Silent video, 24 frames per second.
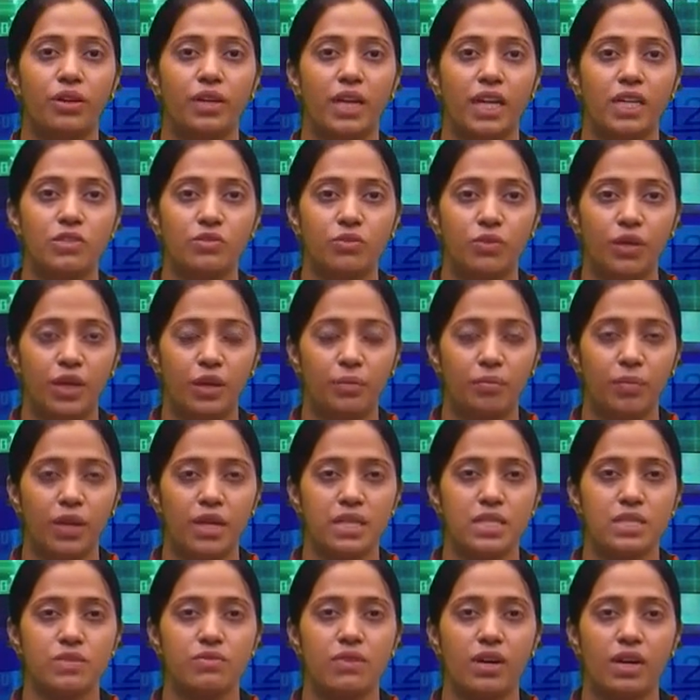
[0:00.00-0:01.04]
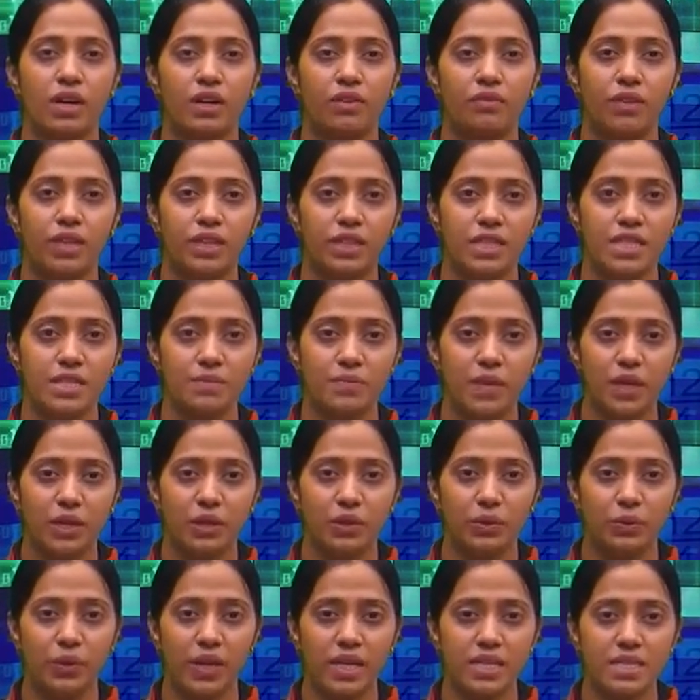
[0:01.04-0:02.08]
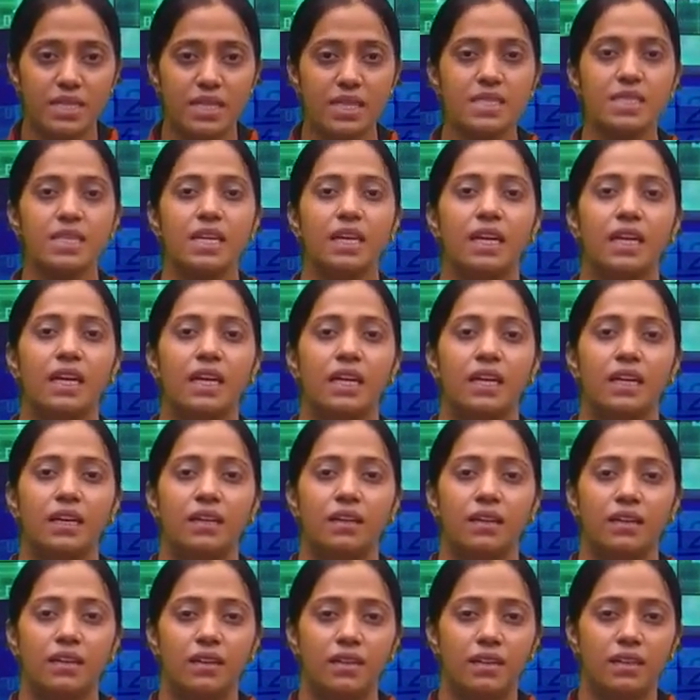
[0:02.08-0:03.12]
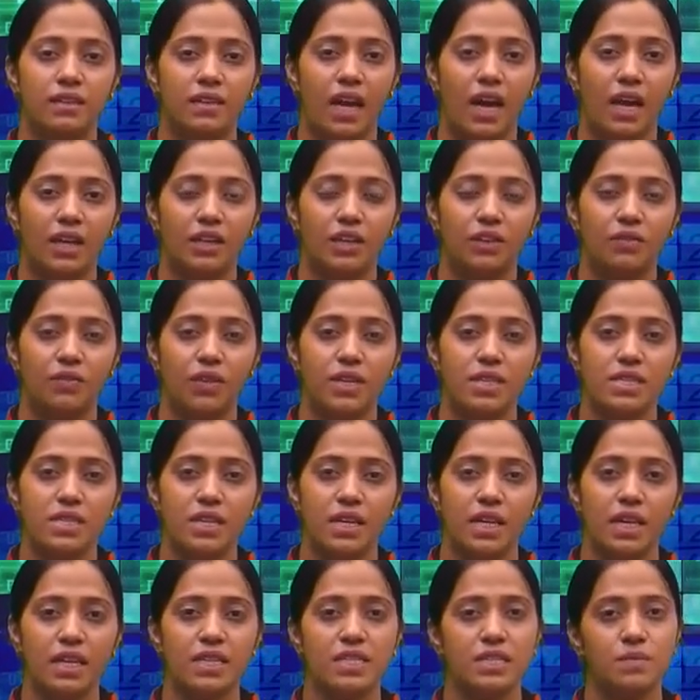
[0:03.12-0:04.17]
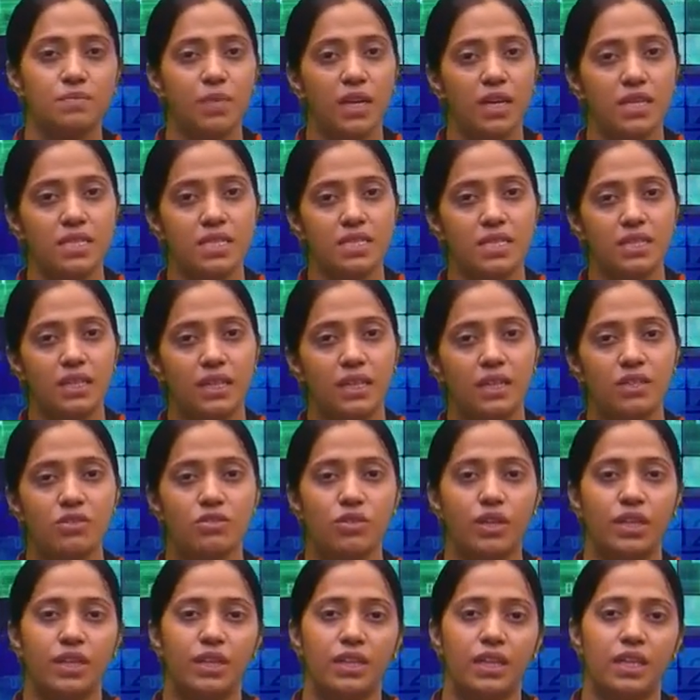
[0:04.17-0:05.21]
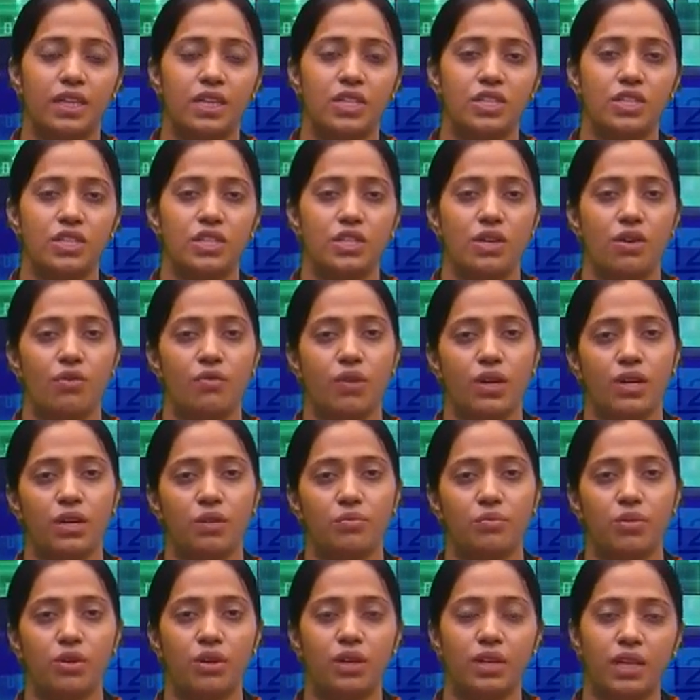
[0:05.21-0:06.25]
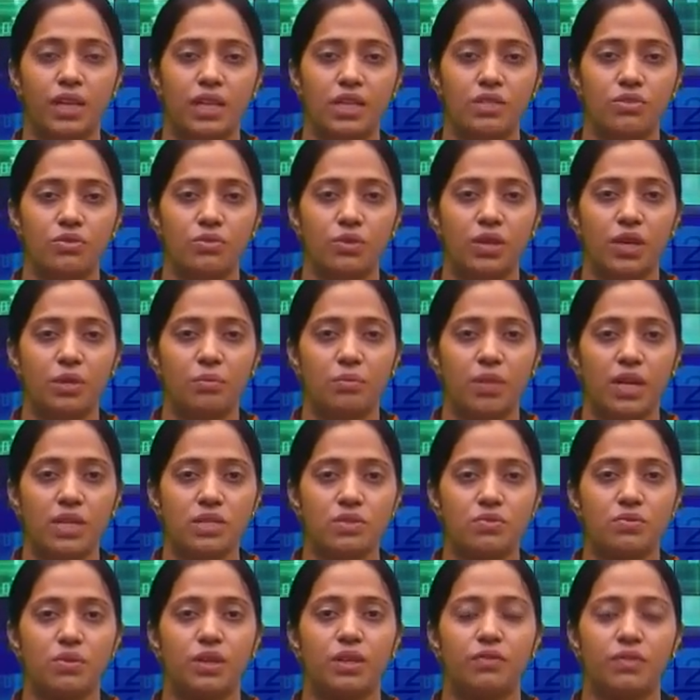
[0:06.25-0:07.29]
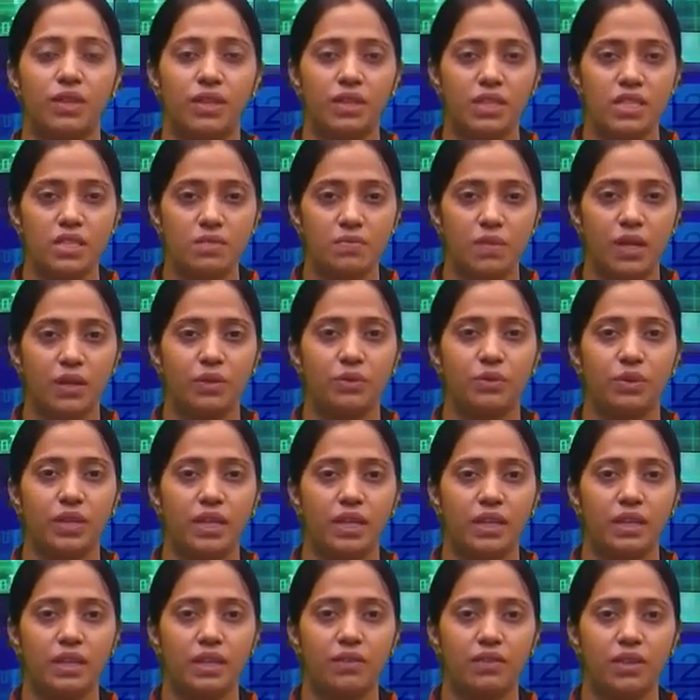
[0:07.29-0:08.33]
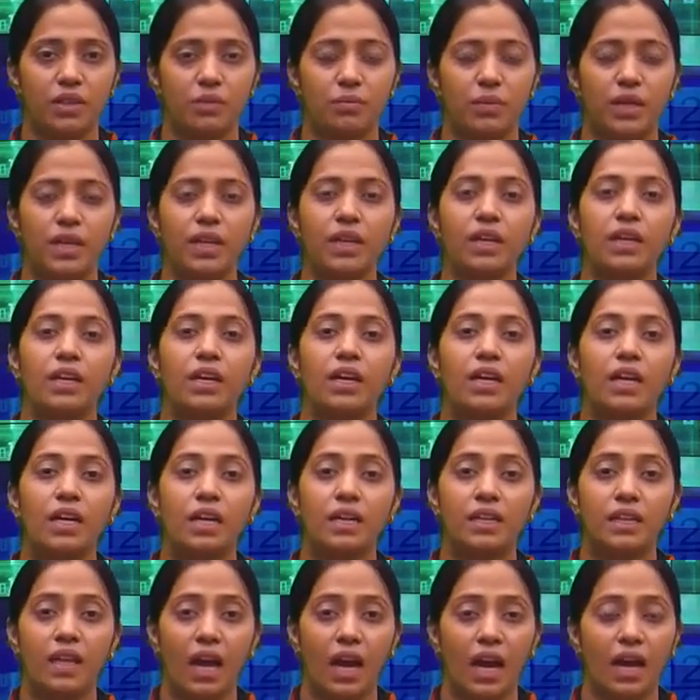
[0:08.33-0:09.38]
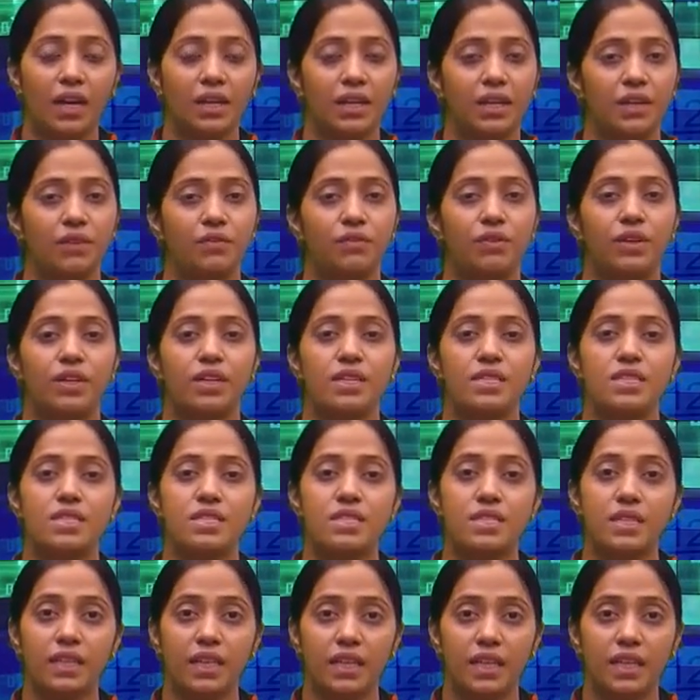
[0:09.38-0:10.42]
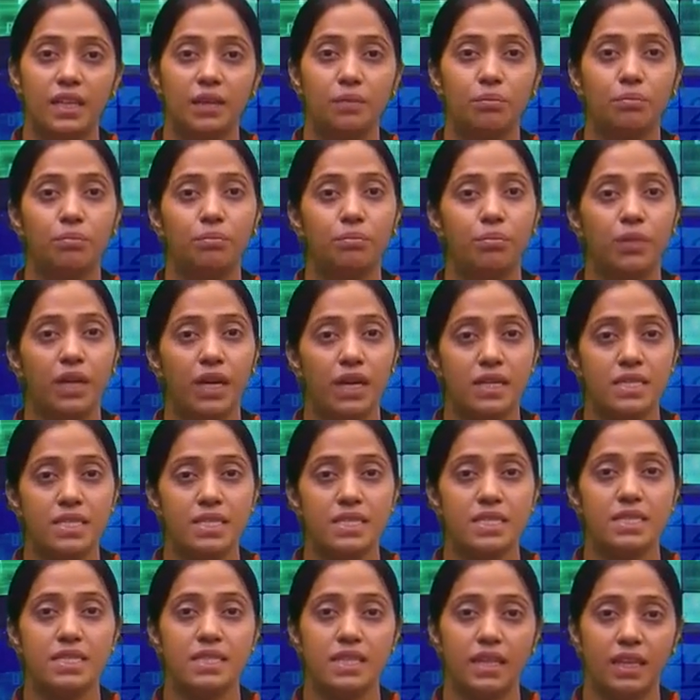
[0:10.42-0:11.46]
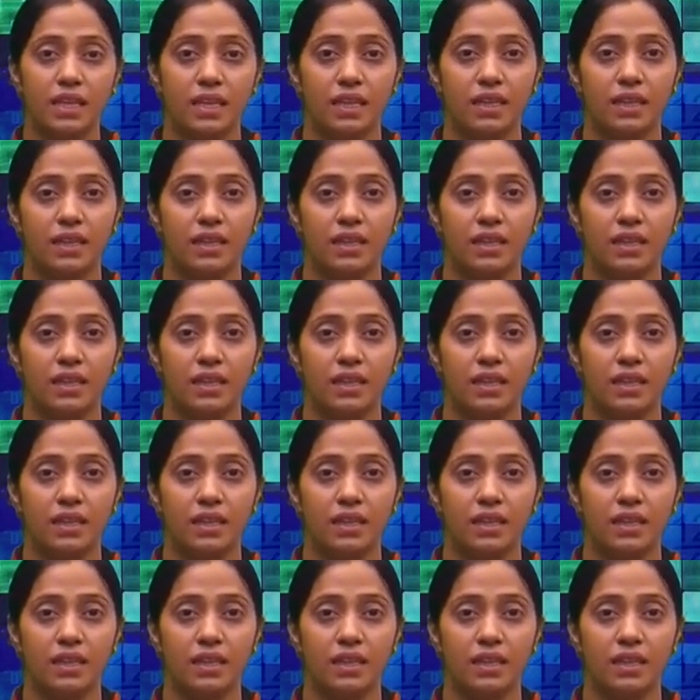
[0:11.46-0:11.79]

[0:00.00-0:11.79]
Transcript: x square plus 1 with respect to x is tan inverse x plus c. So integration of 1 upon t square plus 1 with respect to dt will be tan inverse t plus c.